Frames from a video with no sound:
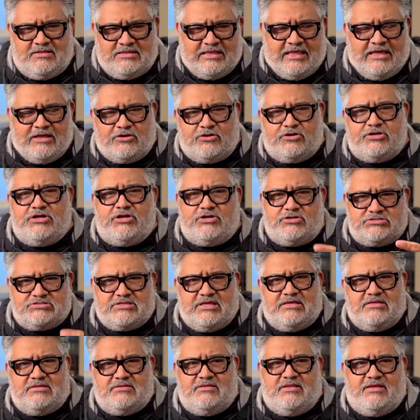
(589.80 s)
later years,
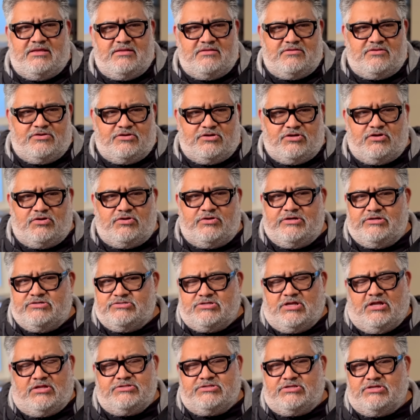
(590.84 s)
they, they, their careers
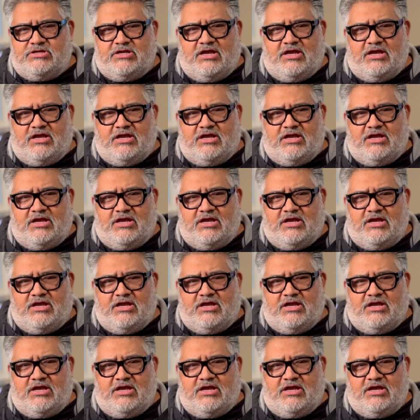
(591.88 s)
all took